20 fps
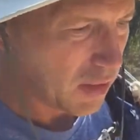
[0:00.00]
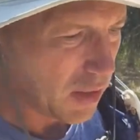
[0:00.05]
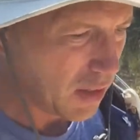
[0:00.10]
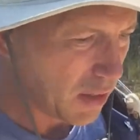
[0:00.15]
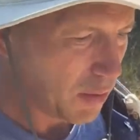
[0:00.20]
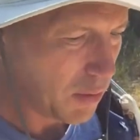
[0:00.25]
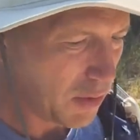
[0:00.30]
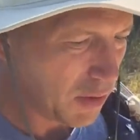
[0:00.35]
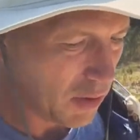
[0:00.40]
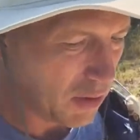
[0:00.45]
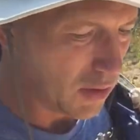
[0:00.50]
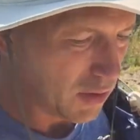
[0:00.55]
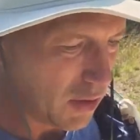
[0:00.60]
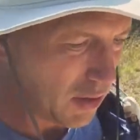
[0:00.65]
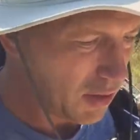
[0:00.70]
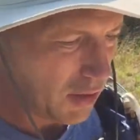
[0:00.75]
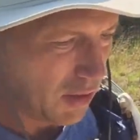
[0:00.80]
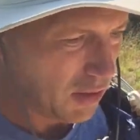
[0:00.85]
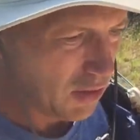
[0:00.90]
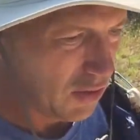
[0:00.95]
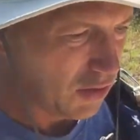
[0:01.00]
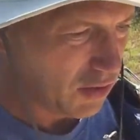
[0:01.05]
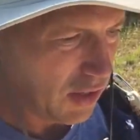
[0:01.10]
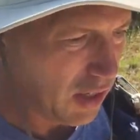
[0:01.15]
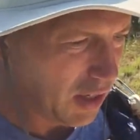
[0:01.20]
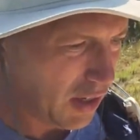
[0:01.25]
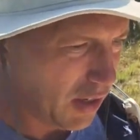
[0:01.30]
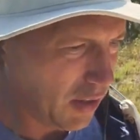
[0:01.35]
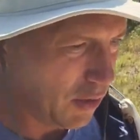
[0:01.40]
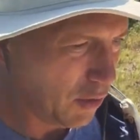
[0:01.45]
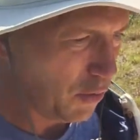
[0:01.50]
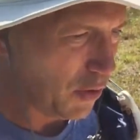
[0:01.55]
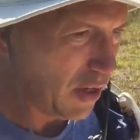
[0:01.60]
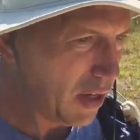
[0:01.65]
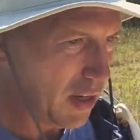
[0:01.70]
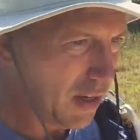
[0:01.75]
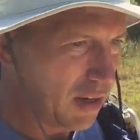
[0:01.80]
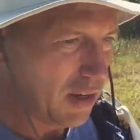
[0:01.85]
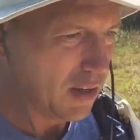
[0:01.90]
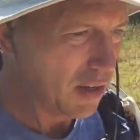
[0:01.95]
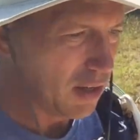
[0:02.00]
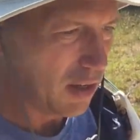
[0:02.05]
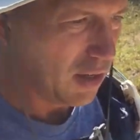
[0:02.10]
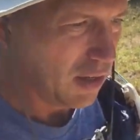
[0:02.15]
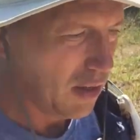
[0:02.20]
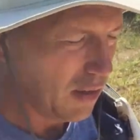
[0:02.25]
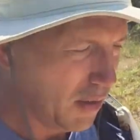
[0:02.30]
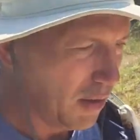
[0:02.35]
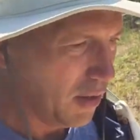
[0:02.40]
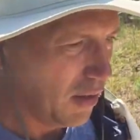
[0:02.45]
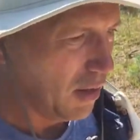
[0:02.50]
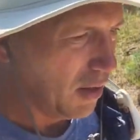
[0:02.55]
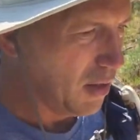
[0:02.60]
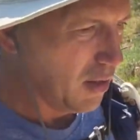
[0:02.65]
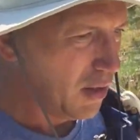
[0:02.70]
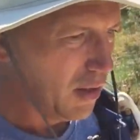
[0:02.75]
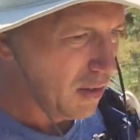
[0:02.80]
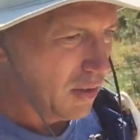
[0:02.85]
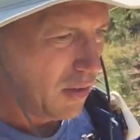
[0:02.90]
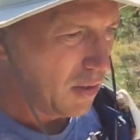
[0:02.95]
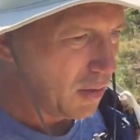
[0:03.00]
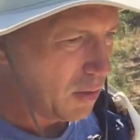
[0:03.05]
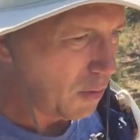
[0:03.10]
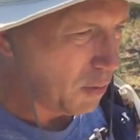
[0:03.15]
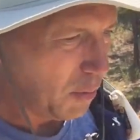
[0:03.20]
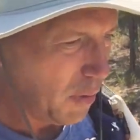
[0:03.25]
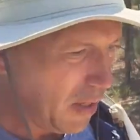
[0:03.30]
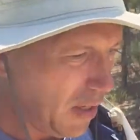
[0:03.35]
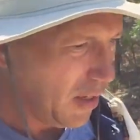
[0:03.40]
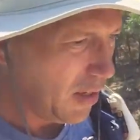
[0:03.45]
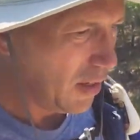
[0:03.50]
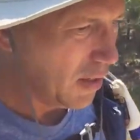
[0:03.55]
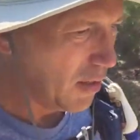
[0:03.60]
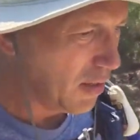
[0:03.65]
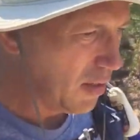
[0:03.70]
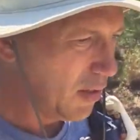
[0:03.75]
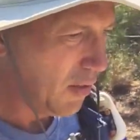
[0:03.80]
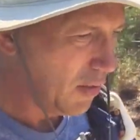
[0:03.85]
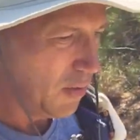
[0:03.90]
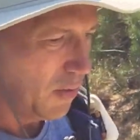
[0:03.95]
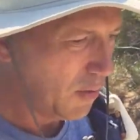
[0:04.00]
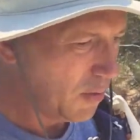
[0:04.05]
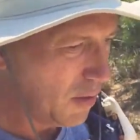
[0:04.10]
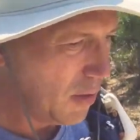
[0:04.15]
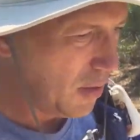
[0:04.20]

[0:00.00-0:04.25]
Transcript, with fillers: Then I'm going to stay on the red. I'll wait until